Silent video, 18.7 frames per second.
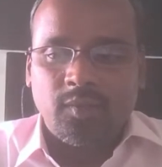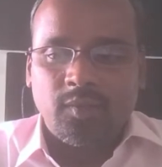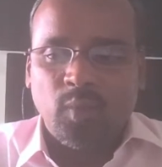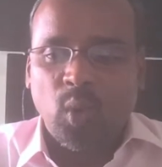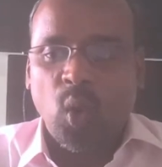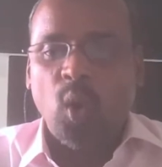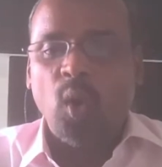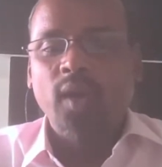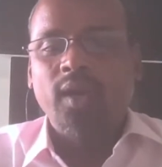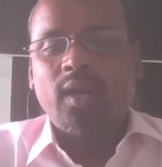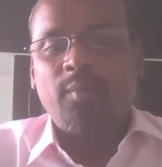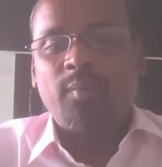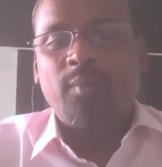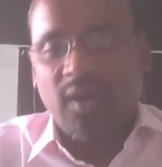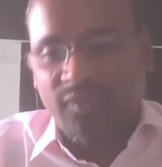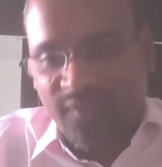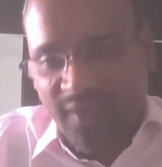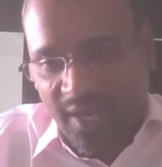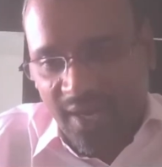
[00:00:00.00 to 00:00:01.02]
More
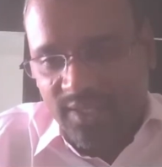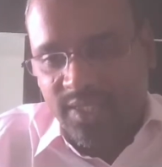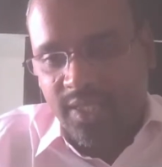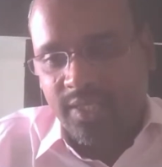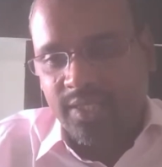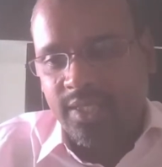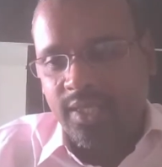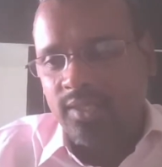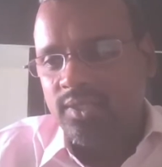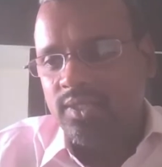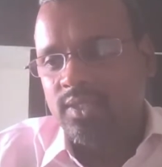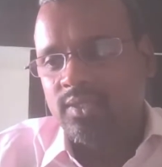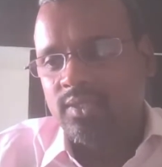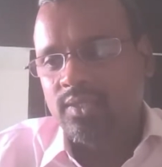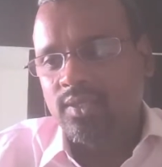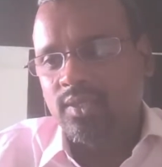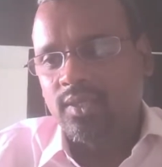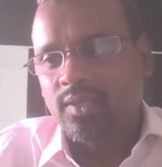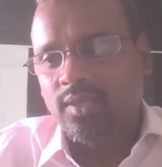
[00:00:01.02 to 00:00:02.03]
number of
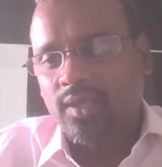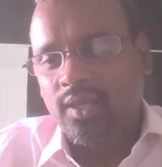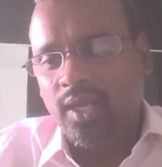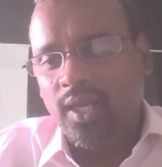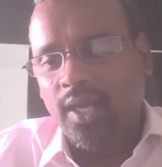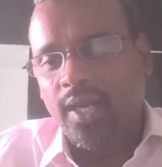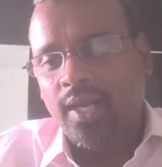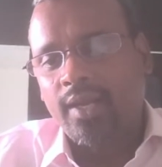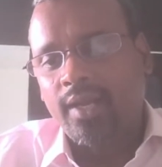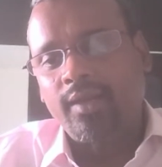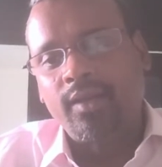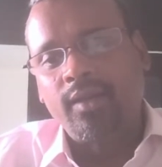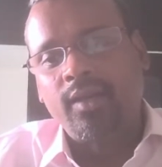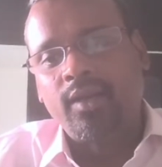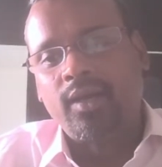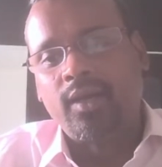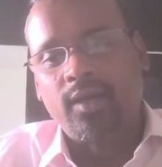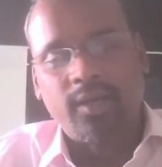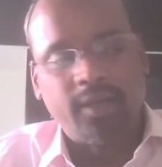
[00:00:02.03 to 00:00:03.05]
transactions,
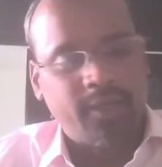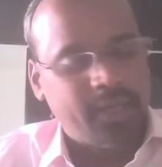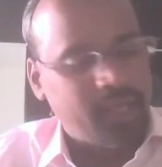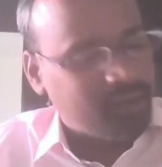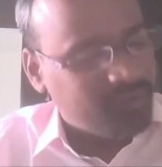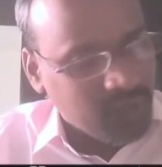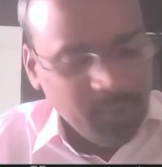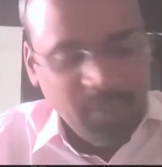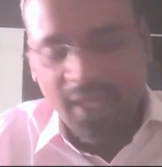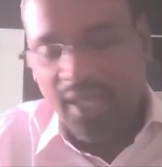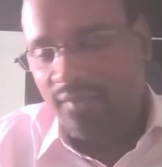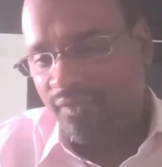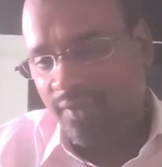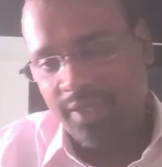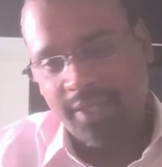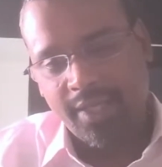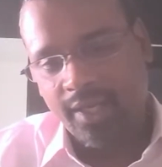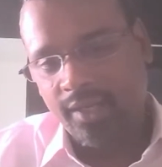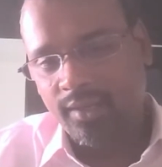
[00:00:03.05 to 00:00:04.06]
and it will be
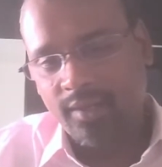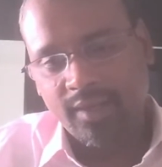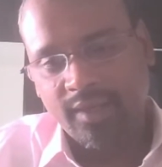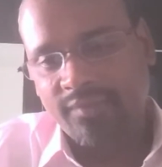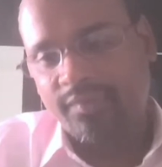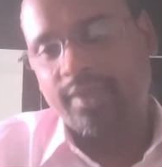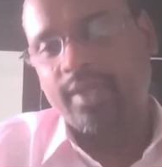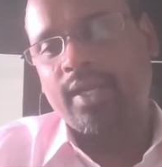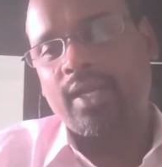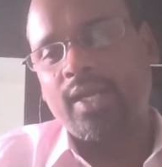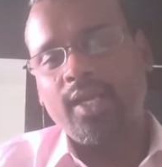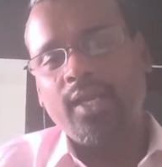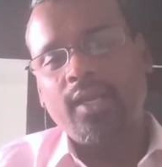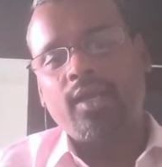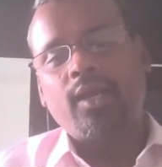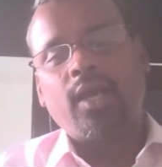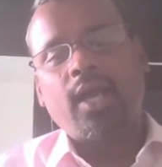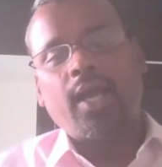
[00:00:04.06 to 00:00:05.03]
efficient, definitely.